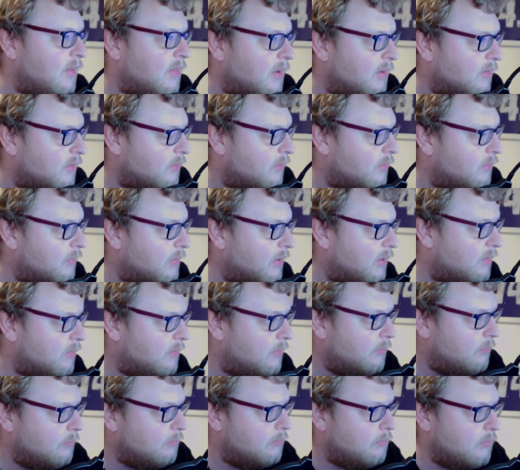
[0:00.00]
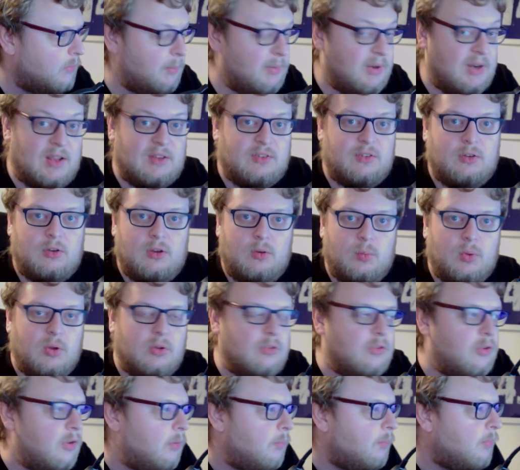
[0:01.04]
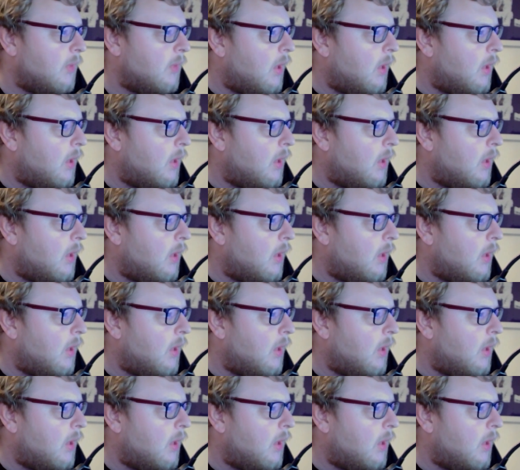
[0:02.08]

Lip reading: that's a good one too.